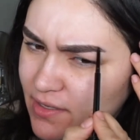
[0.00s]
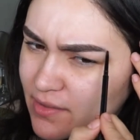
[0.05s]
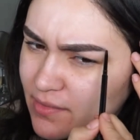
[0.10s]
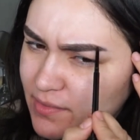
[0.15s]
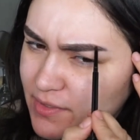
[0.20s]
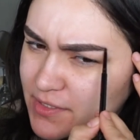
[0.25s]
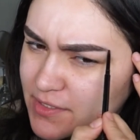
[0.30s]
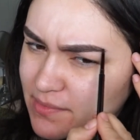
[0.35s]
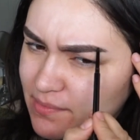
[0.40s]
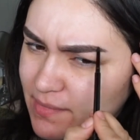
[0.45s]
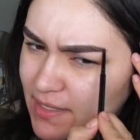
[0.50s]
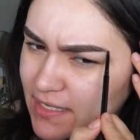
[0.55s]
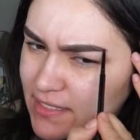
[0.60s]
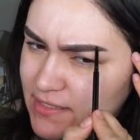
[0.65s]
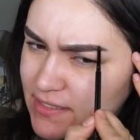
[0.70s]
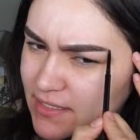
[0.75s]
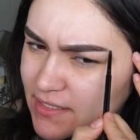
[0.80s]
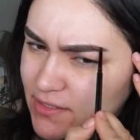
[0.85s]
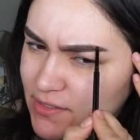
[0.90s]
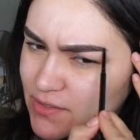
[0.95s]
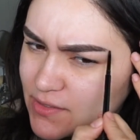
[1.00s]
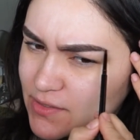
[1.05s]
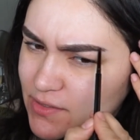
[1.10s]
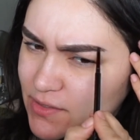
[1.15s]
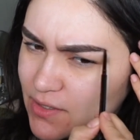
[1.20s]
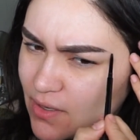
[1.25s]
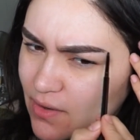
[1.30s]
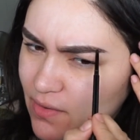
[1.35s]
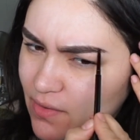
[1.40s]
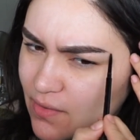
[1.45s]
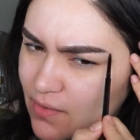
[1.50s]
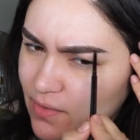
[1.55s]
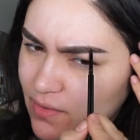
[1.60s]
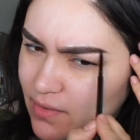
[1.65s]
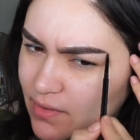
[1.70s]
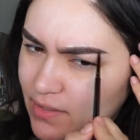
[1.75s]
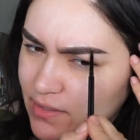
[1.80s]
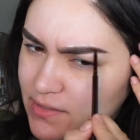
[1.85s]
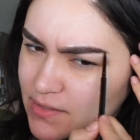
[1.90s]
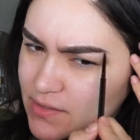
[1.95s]
which makes it so
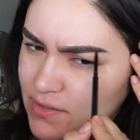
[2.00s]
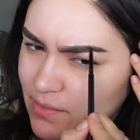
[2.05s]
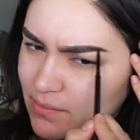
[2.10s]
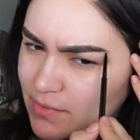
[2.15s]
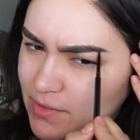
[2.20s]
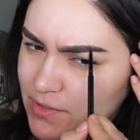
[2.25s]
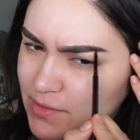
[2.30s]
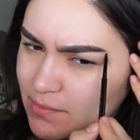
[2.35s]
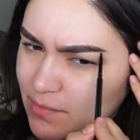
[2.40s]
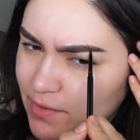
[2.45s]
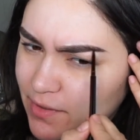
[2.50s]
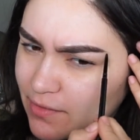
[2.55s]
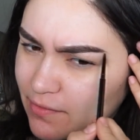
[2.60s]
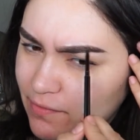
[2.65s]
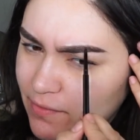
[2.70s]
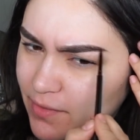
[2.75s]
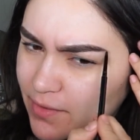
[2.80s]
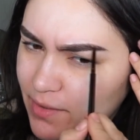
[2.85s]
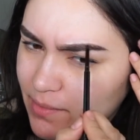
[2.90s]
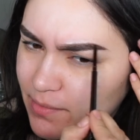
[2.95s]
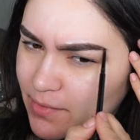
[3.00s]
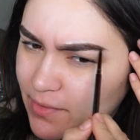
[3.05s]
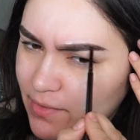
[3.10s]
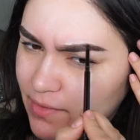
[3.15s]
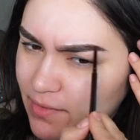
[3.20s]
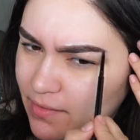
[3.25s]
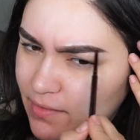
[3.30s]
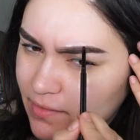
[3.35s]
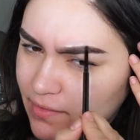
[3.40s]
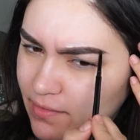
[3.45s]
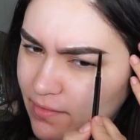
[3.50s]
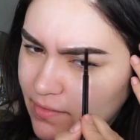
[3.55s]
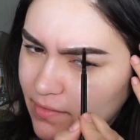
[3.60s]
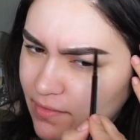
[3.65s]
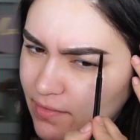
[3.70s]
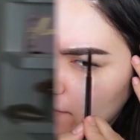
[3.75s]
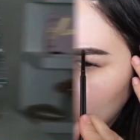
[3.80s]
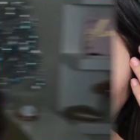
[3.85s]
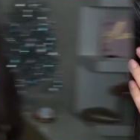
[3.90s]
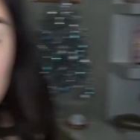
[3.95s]
cool and so much more affordable.
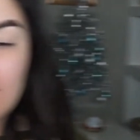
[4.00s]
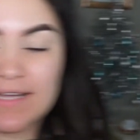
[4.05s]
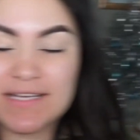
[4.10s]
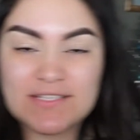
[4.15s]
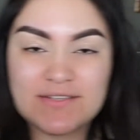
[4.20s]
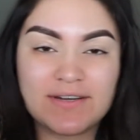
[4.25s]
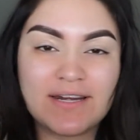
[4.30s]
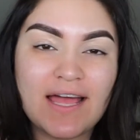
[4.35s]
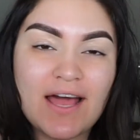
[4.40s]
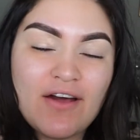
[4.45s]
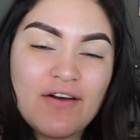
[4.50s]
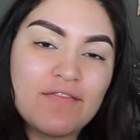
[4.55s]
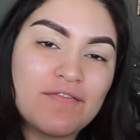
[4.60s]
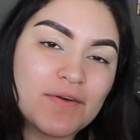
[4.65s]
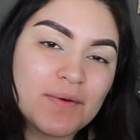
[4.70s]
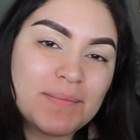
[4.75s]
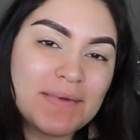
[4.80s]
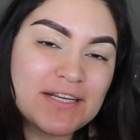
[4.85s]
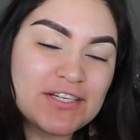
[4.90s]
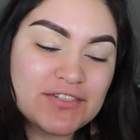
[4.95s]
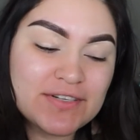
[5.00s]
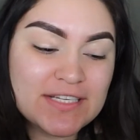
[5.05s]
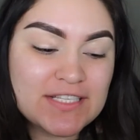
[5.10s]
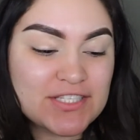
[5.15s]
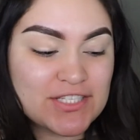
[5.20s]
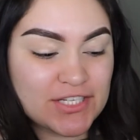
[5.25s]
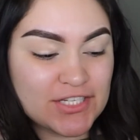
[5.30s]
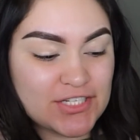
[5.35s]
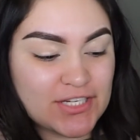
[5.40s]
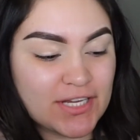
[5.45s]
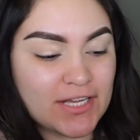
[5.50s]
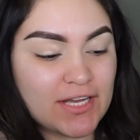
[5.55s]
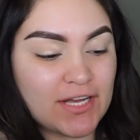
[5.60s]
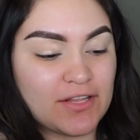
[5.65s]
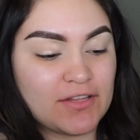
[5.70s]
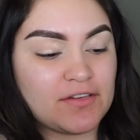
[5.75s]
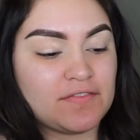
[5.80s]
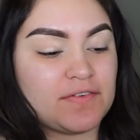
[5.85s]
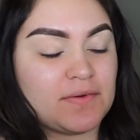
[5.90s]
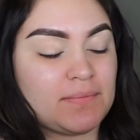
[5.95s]
Alright guys, so now for my transition
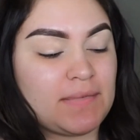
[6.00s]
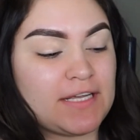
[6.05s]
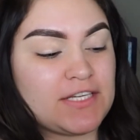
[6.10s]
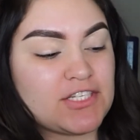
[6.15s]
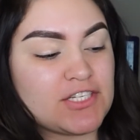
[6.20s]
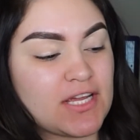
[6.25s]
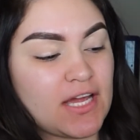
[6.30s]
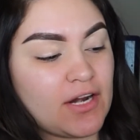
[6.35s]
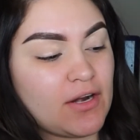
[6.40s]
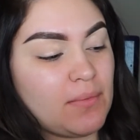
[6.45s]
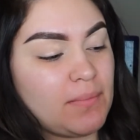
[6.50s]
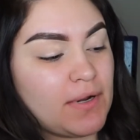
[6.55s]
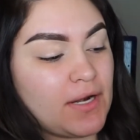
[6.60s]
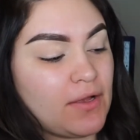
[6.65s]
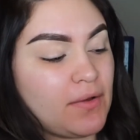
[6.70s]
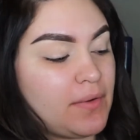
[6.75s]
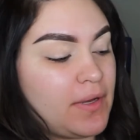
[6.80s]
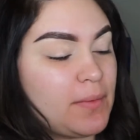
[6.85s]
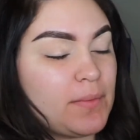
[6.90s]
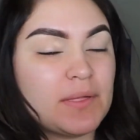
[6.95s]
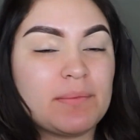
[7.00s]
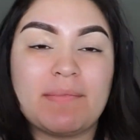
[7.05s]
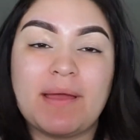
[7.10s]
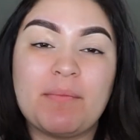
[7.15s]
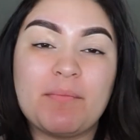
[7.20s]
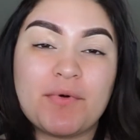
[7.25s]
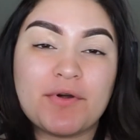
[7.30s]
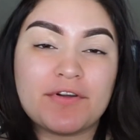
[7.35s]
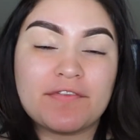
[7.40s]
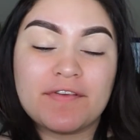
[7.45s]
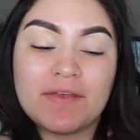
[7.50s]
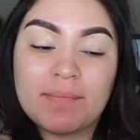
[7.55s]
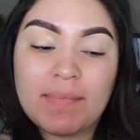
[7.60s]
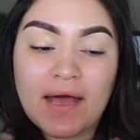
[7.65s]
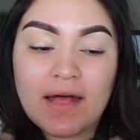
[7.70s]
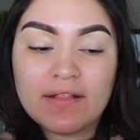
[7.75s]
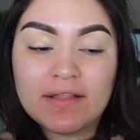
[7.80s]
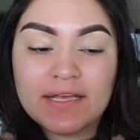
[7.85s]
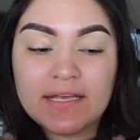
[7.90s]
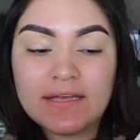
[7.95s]
color for my shadow, I'm going to go in with my Morphe
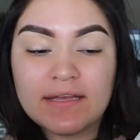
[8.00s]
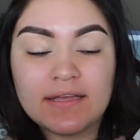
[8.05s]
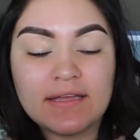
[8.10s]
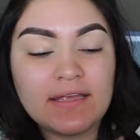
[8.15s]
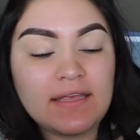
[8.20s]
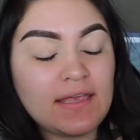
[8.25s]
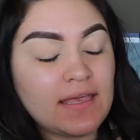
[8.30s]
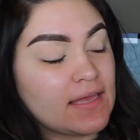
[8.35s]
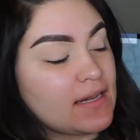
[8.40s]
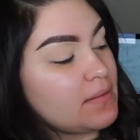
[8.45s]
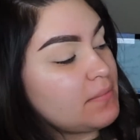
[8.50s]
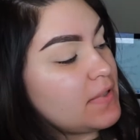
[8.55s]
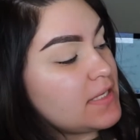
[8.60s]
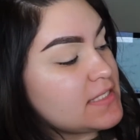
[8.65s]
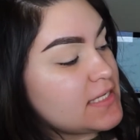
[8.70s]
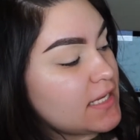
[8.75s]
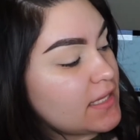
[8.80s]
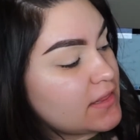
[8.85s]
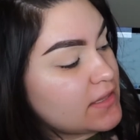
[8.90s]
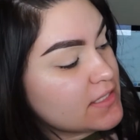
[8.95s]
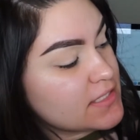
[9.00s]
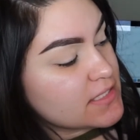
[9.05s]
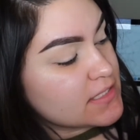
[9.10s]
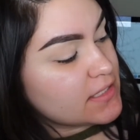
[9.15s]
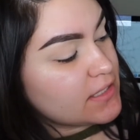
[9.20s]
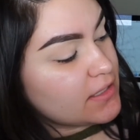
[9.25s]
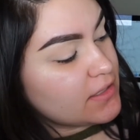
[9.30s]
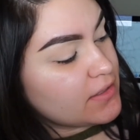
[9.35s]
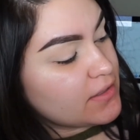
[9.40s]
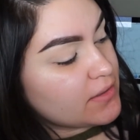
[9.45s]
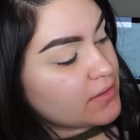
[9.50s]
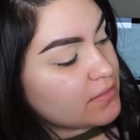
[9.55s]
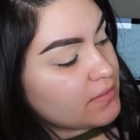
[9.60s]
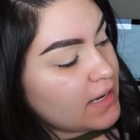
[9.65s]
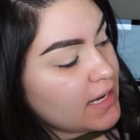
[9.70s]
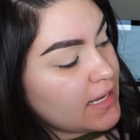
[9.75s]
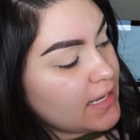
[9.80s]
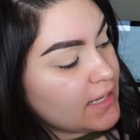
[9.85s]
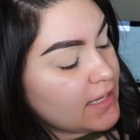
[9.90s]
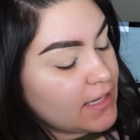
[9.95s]
palette, and I'm going to take this color
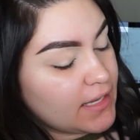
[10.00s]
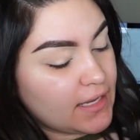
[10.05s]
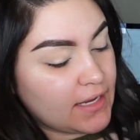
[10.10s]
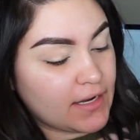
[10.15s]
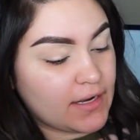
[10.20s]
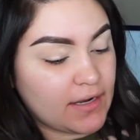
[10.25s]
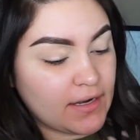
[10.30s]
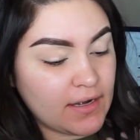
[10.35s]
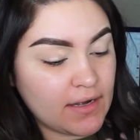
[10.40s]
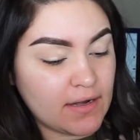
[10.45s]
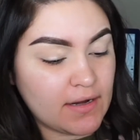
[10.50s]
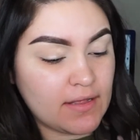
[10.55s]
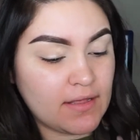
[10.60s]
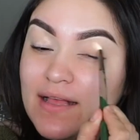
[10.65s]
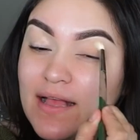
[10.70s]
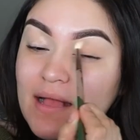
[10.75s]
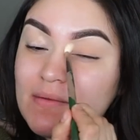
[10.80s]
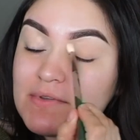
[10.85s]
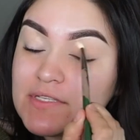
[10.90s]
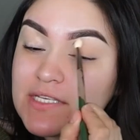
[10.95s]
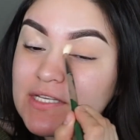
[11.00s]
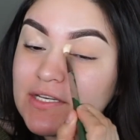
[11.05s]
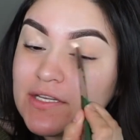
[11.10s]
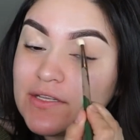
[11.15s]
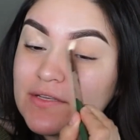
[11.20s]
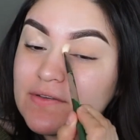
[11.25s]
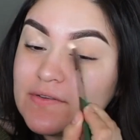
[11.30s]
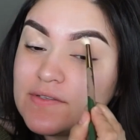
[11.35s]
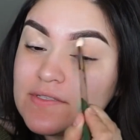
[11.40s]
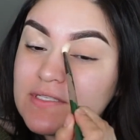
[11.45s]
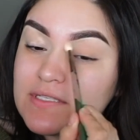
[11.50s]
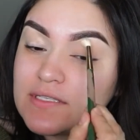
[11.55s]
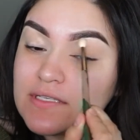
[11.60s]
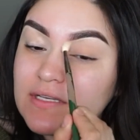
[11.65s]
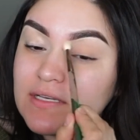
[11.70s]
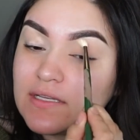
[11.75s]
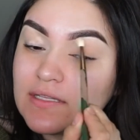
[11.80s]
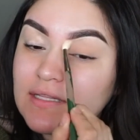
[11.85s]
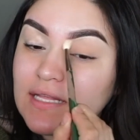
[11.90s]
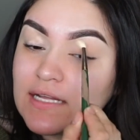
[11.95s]
right here. I'm just going to
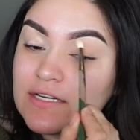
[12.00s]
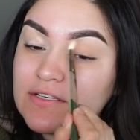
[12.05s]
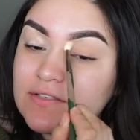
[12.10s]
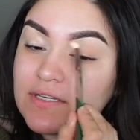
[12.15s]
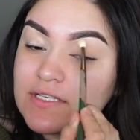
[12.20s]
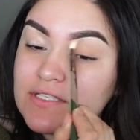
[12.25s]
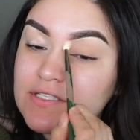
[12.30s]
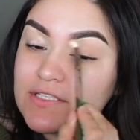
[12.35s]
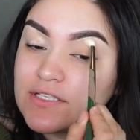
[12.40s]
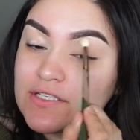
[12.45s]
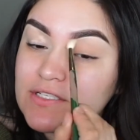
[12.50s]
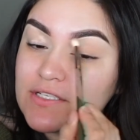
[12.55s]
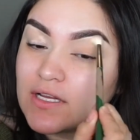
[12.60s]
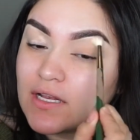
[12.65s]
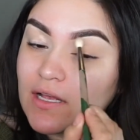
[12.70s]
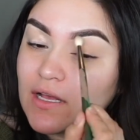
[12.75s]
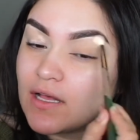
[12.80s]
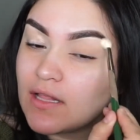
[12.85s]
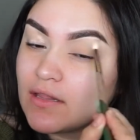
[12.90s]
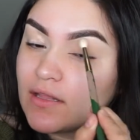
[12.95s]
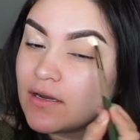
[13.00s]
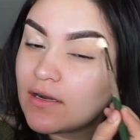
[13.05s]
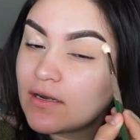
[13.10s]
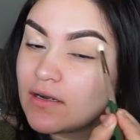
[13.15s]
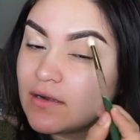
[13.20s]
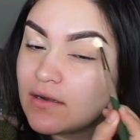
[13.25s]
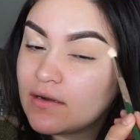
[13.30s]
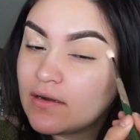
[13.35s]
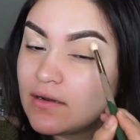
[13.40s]
use that transition color